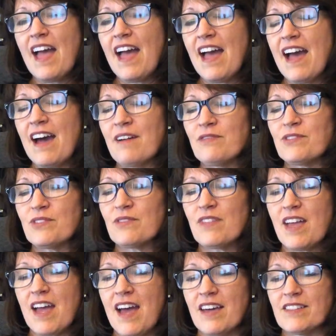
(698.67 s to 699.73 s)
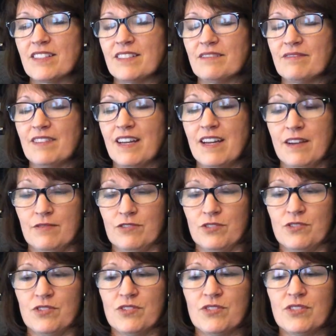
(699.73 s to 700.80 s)
After that, after
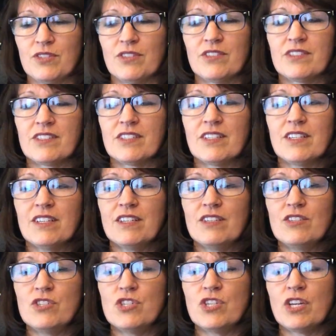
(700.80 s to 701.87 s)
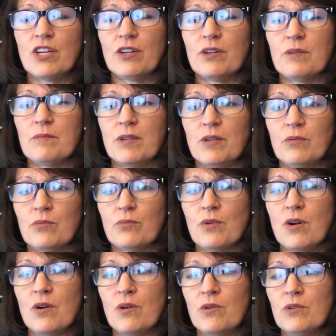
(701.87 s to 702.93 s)
dessert, Jeremy
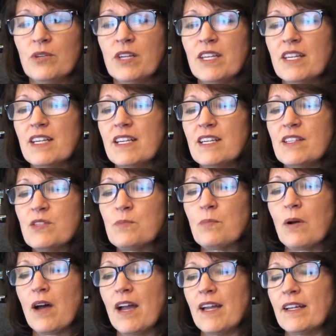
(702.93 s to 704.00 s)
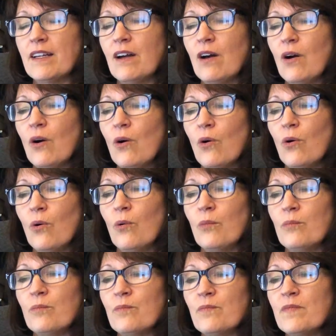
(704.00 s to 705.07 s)
rode his bike
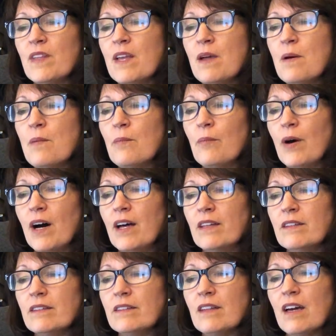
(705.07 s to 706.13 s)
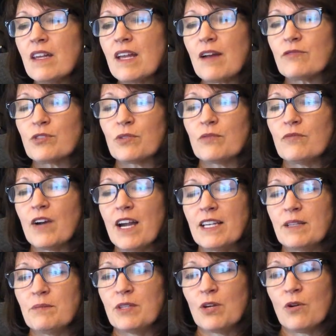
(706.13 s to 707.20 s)
home, but not after
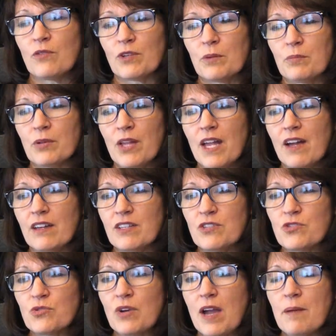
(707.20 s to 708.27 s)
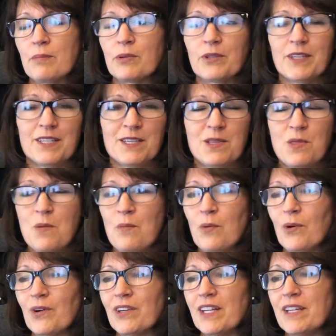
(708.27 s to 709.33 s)
inviting me over to play on his trampoline in the
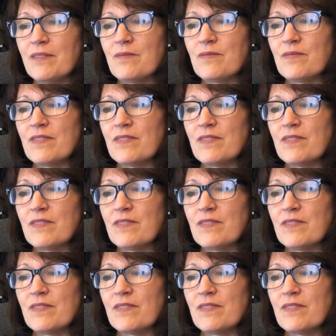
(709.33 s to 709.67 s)
morning.